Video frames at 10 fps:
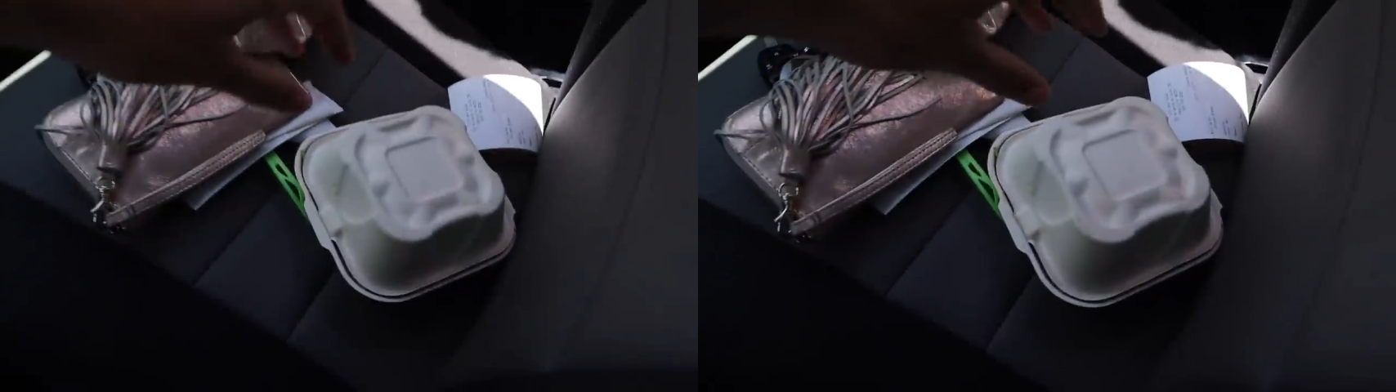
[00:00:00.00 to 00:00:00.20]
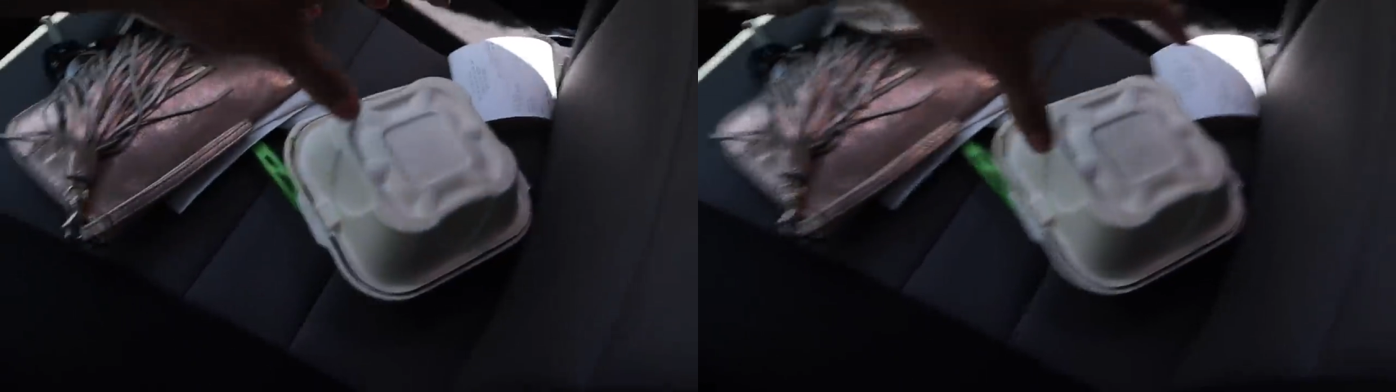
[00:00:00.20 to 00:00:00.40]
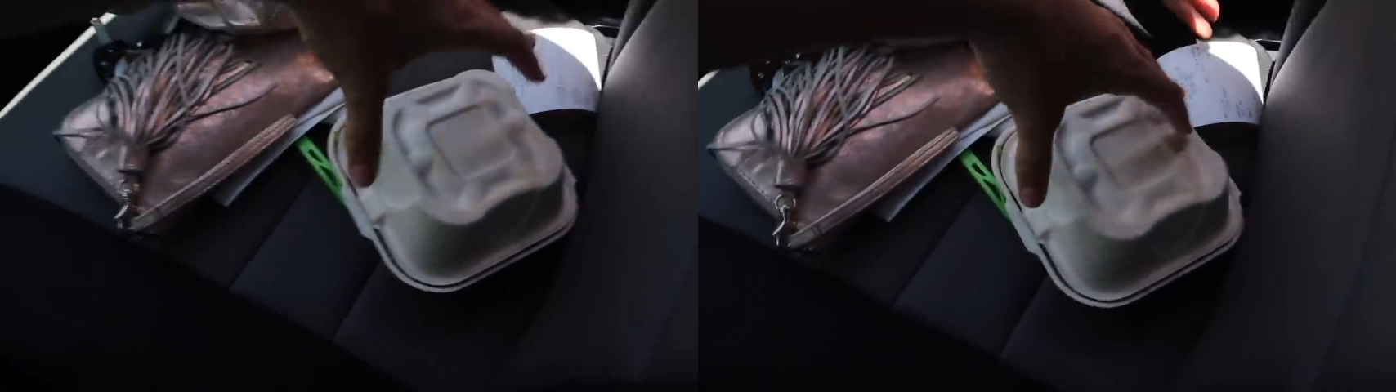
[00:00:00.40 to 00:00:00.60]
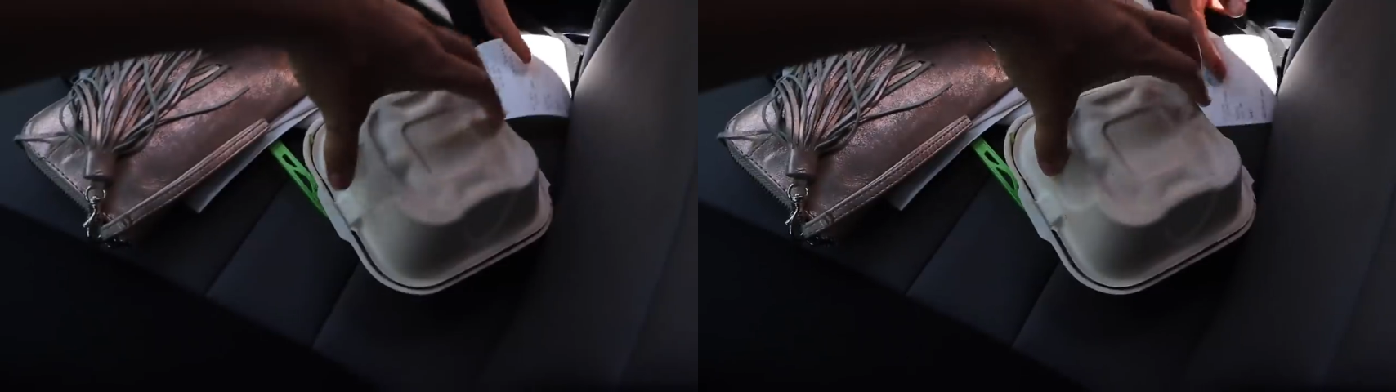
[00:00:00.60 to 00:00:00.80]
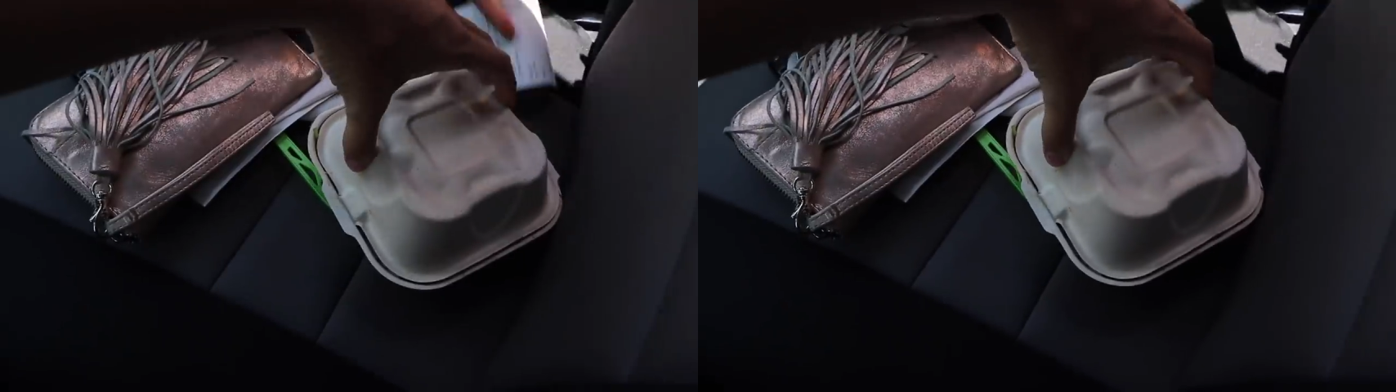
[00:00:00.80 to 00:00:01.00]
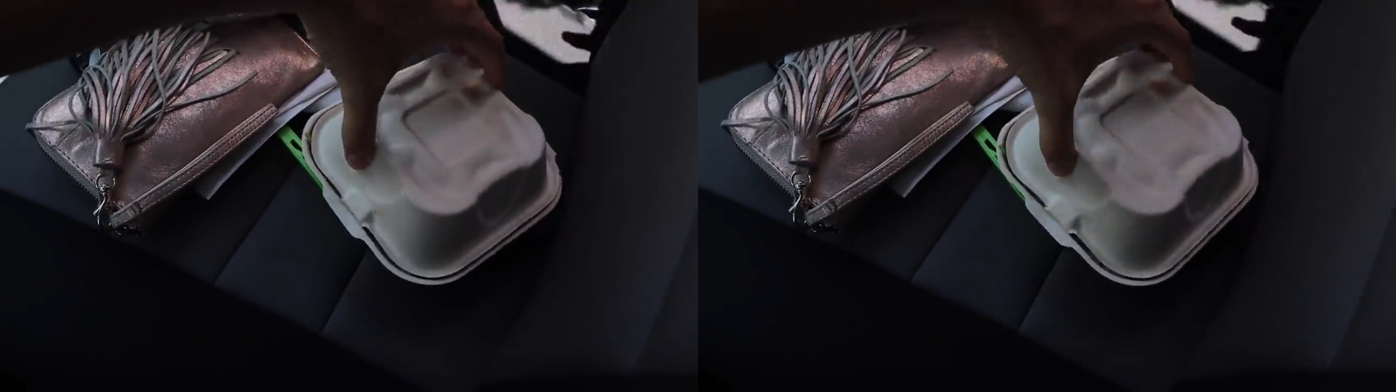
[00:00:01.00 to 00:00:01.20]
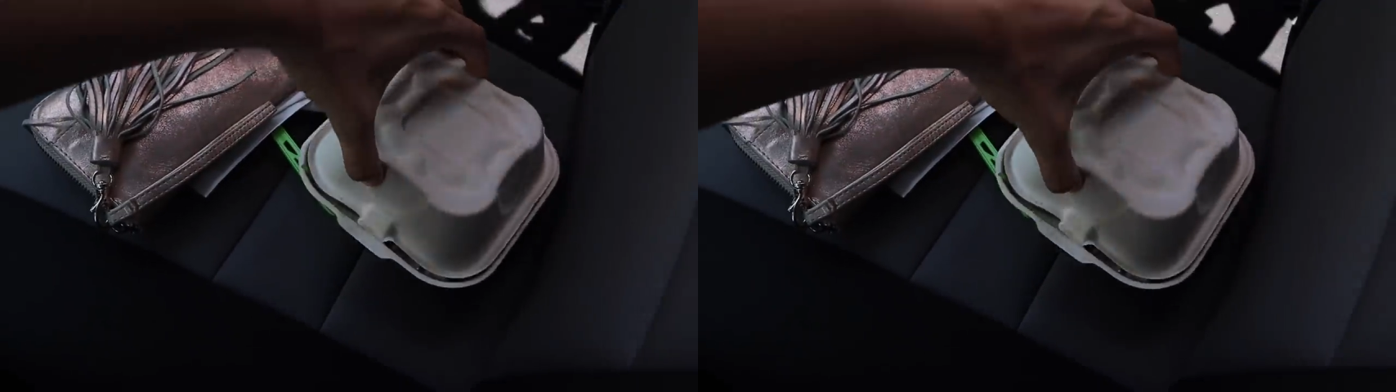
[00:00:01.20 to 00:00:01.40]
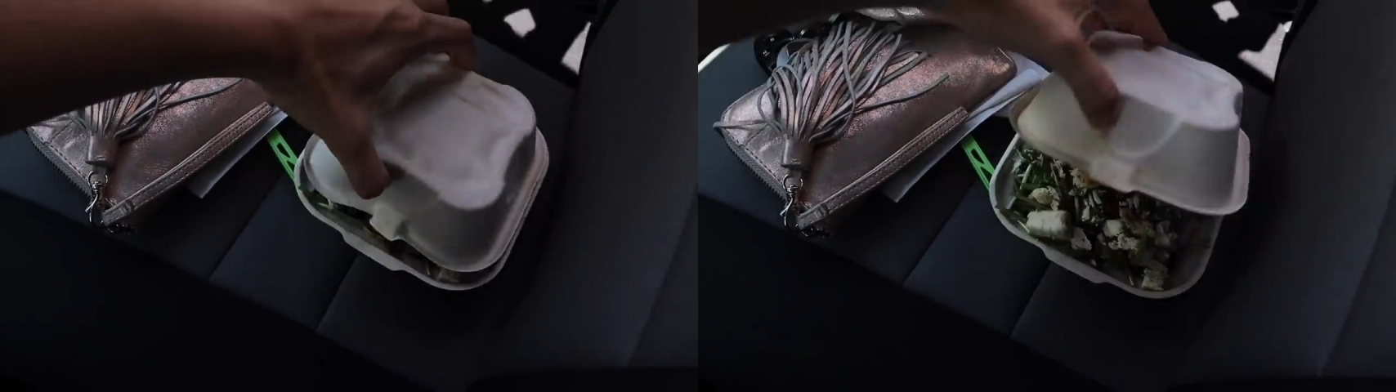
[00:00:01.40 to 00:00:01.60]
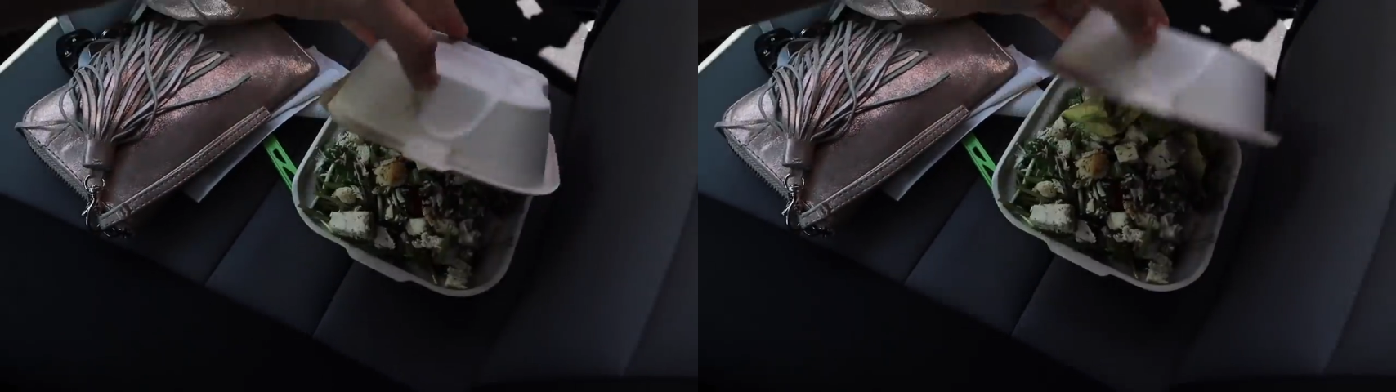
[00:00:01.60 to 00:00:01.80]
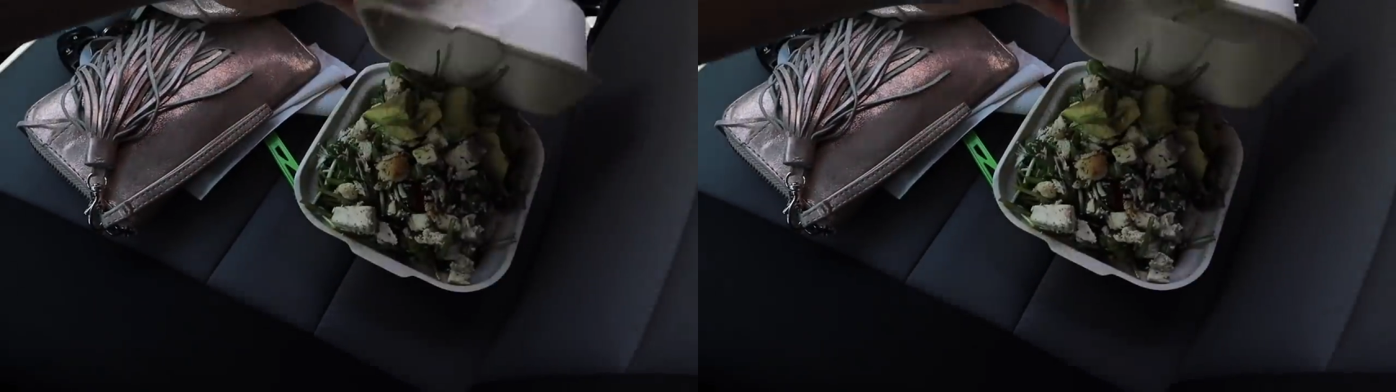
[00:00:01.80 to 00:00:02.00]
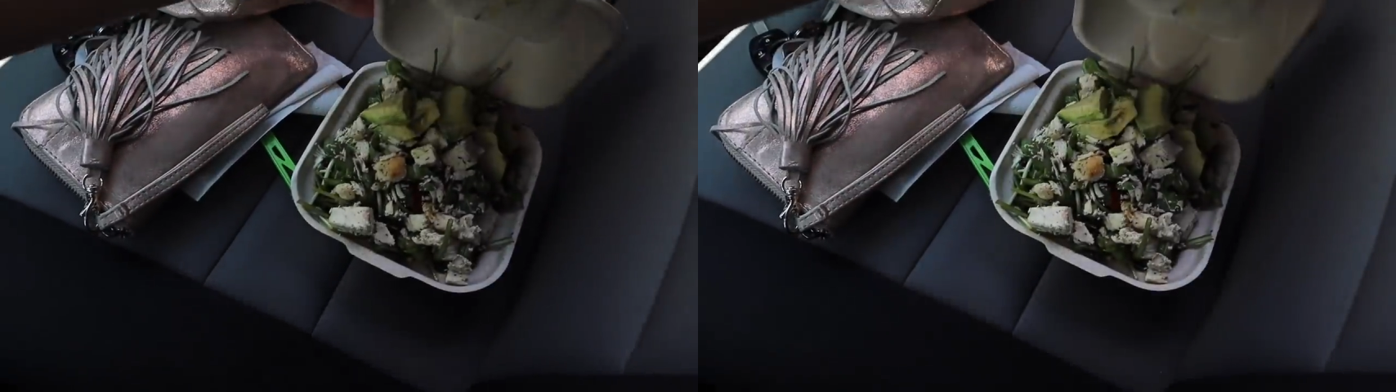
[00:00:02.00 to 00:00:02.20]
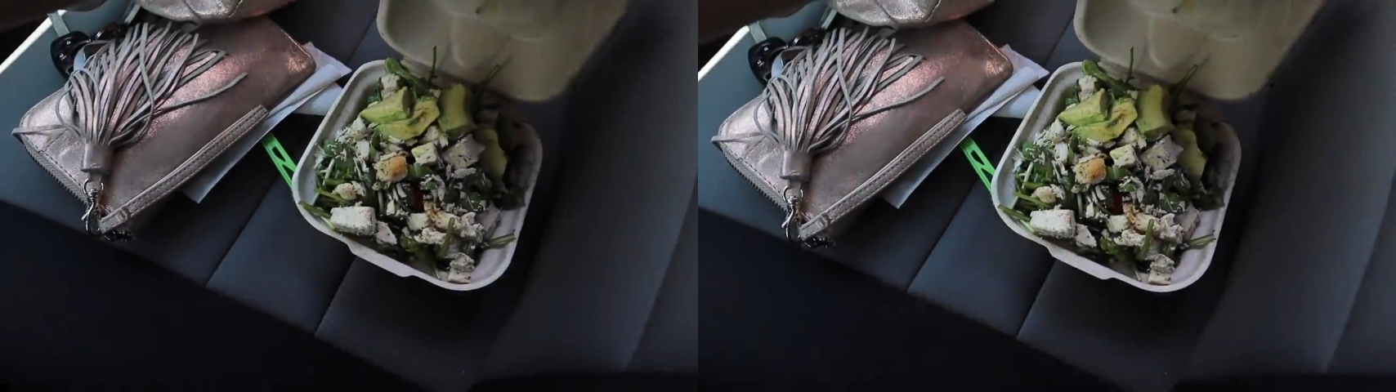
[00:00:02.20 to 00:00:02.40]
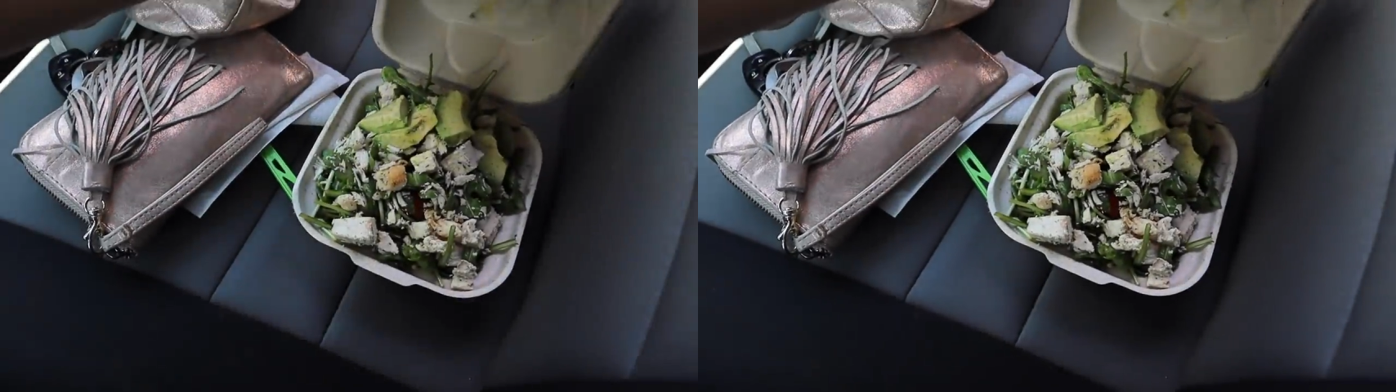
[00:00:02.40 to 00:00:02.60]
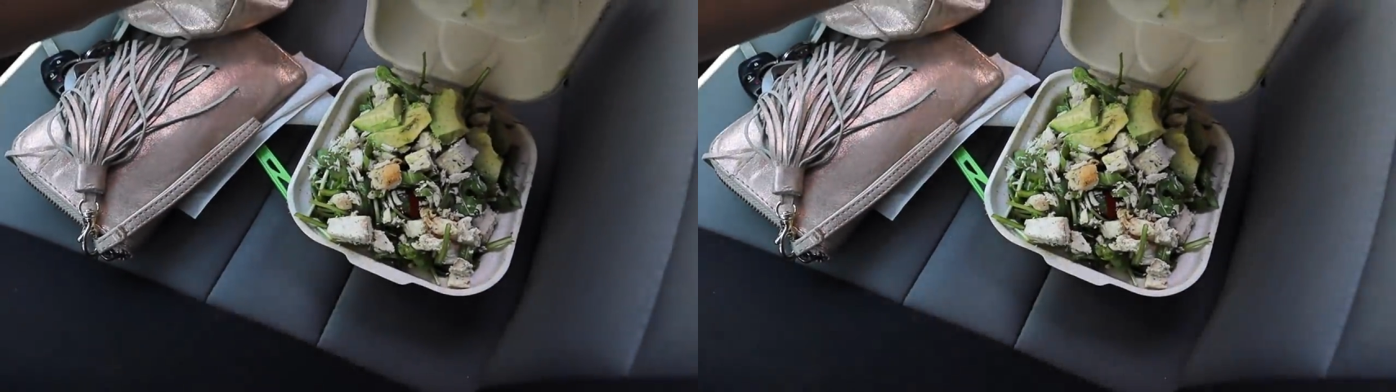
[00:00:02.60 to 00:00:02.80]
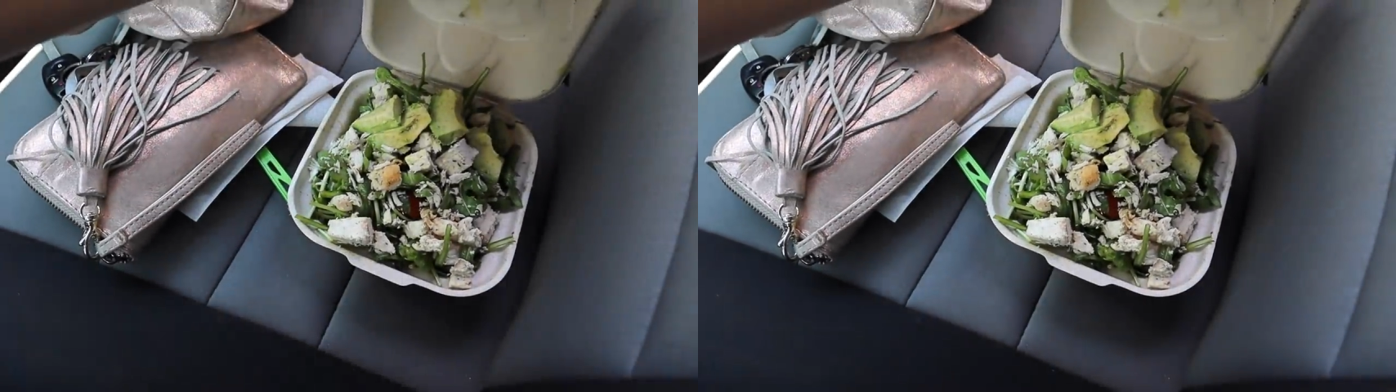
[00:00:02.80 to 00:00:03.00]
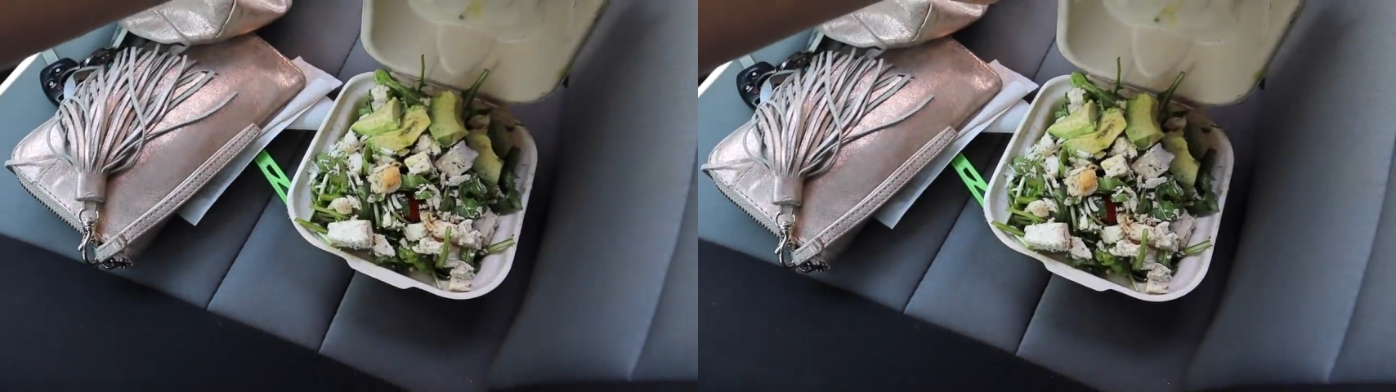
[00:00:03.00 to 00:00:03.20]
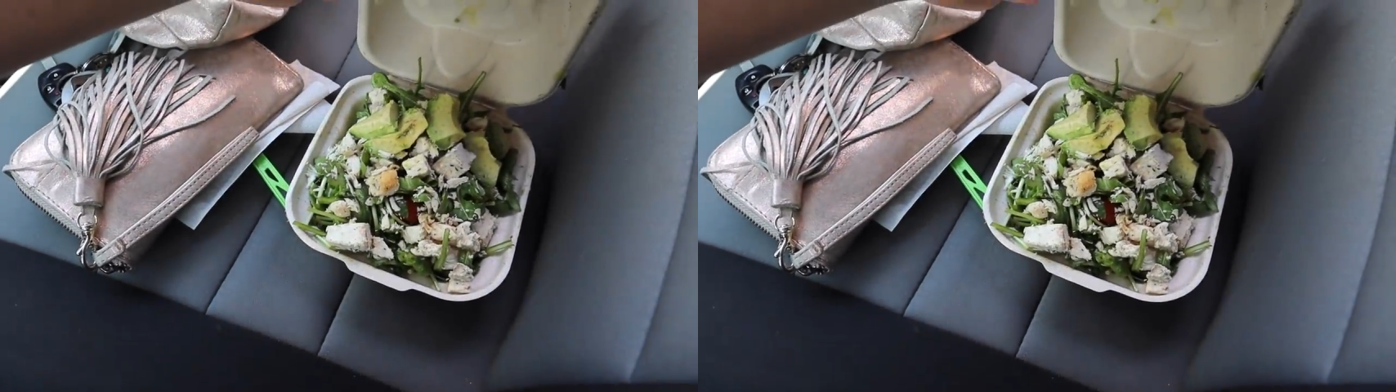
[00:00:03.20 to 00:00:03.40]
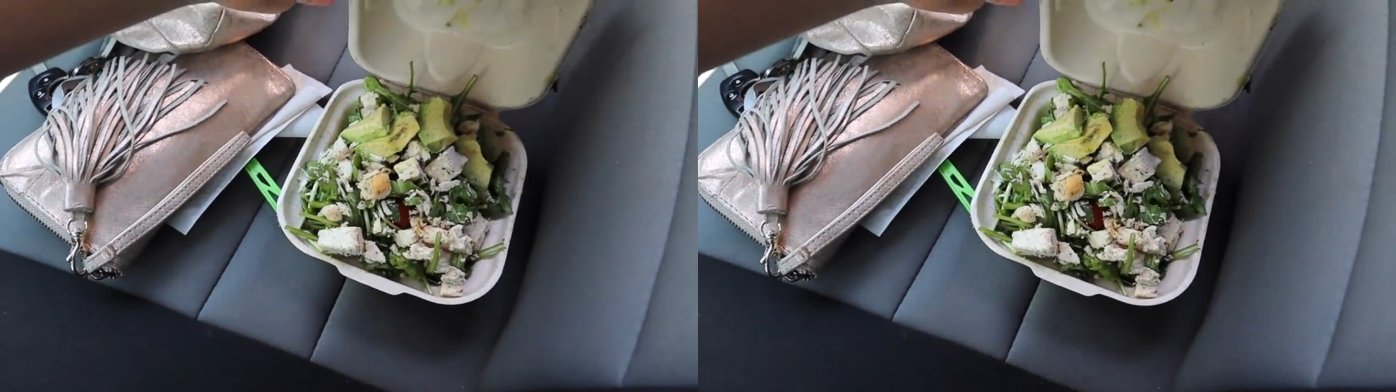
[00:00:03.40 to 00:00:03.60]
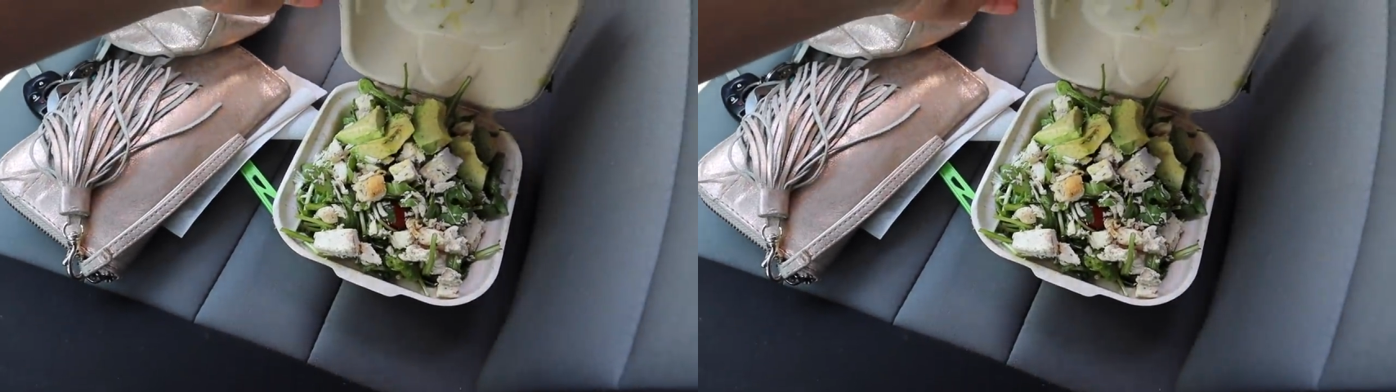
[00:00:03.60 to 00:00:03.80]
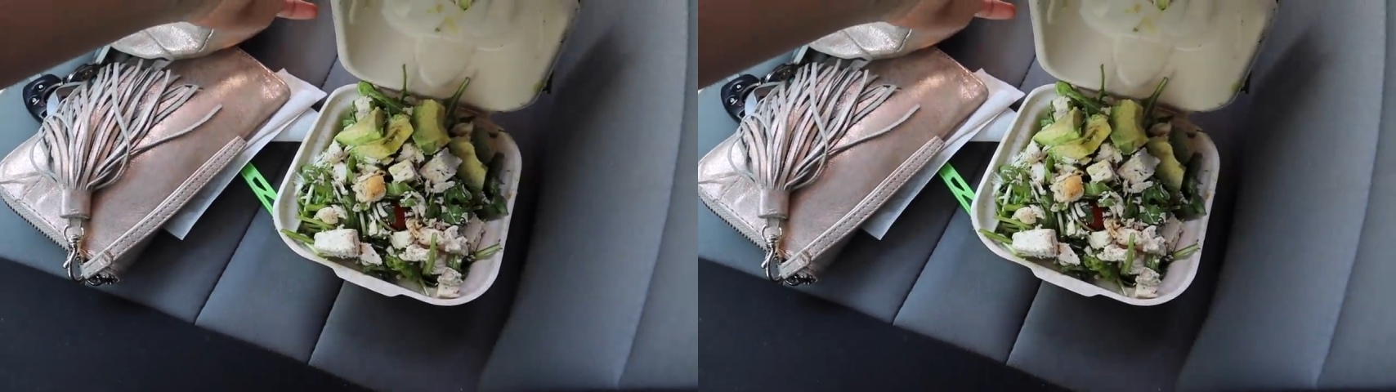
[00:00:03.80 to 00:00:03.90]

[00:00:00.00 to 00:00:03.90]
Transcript: (no speaker visible)